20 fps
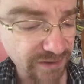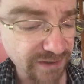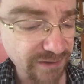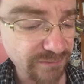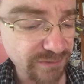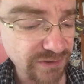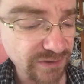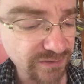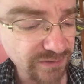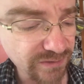
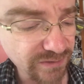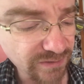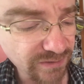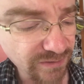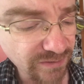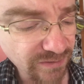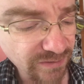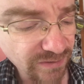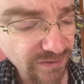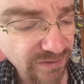Language, I think.
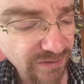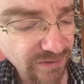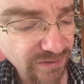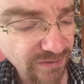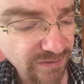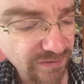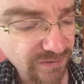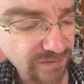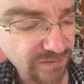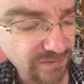
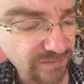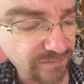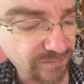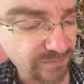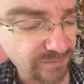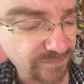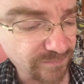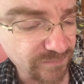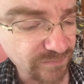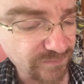Hold
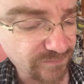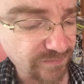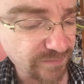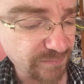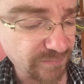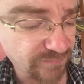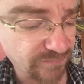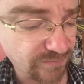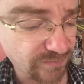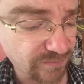on, I'm just
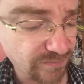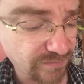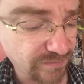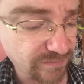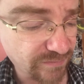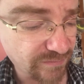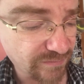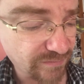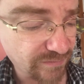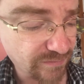flipping forward.
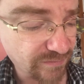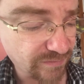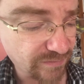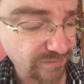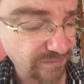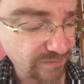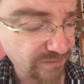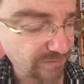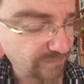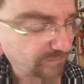
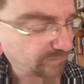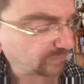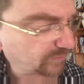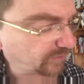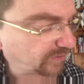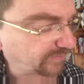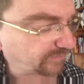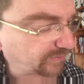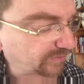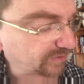Oh no,
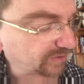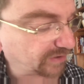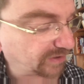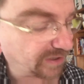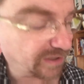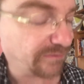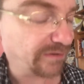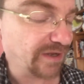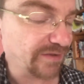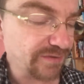well, I've lost it.
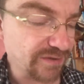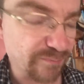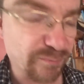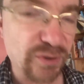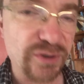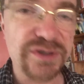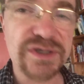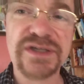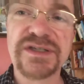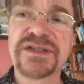Anyway, I think
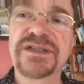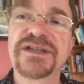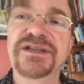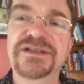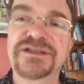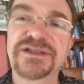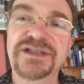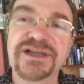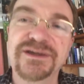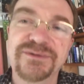Politics in the
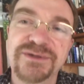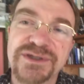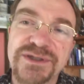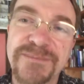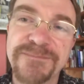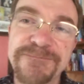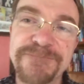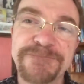English Language.